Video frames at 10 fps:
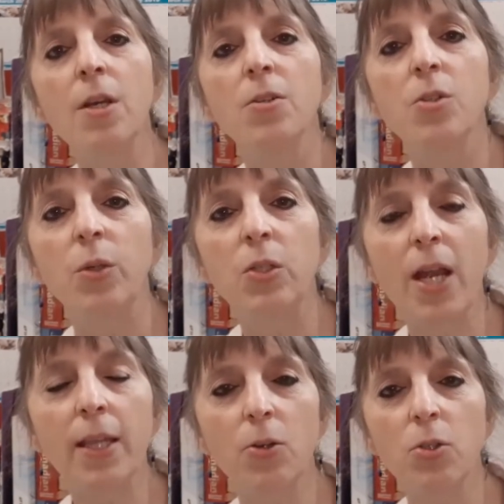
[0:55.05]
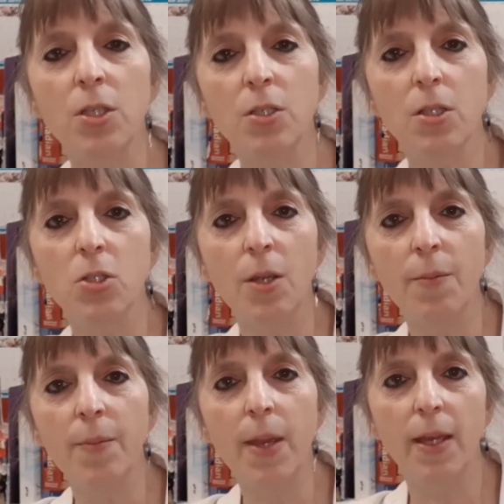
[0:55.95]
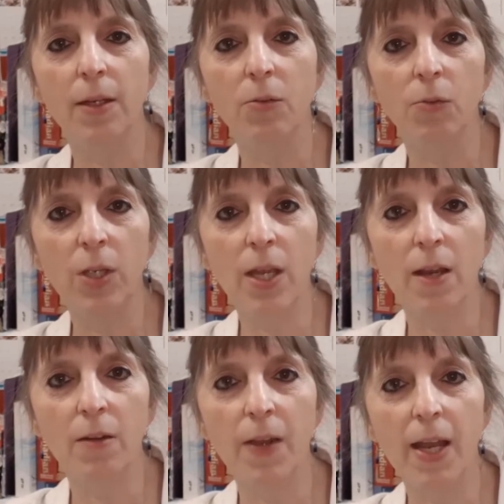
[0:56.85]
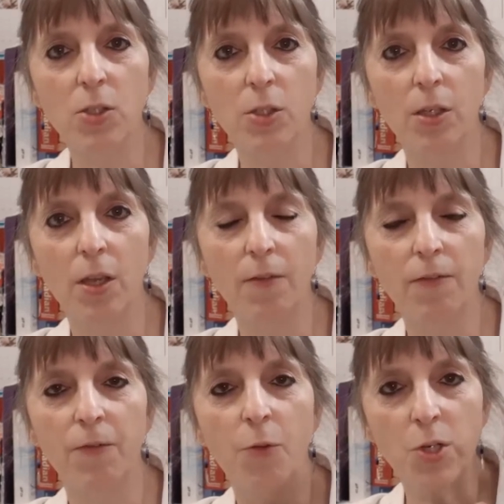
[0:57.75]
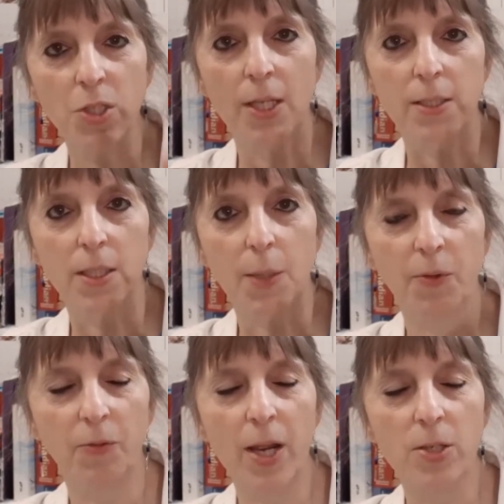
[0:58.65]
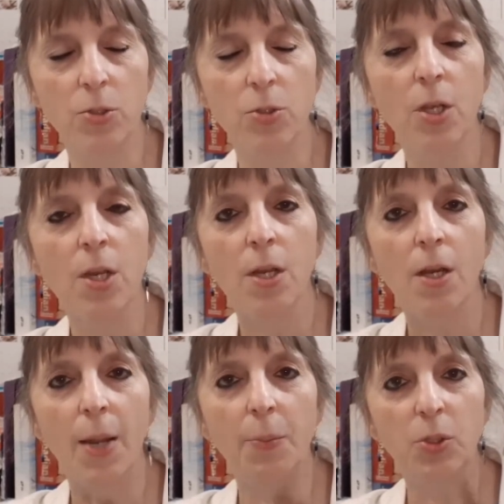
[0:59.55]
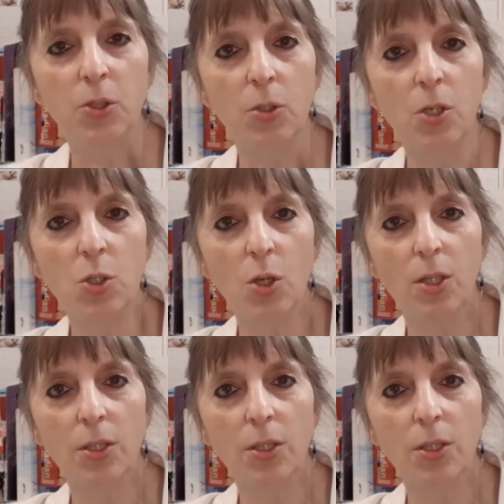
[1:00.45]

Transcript: So we drag those into the gym, and we have actually a 4-set step of risers. I put students on